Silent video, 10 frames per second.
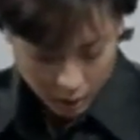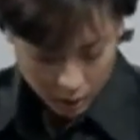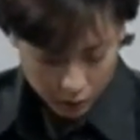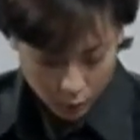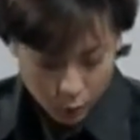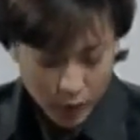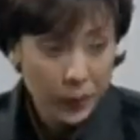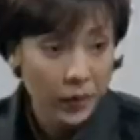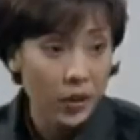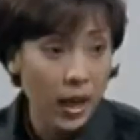So read
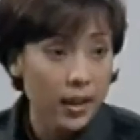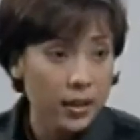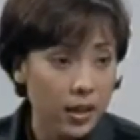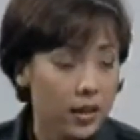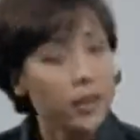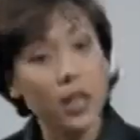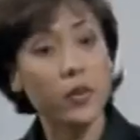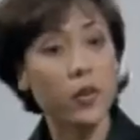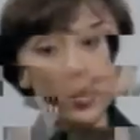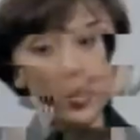with your eyes as I give
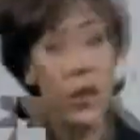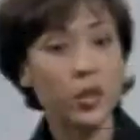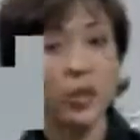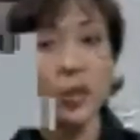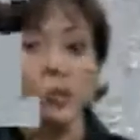you the directions.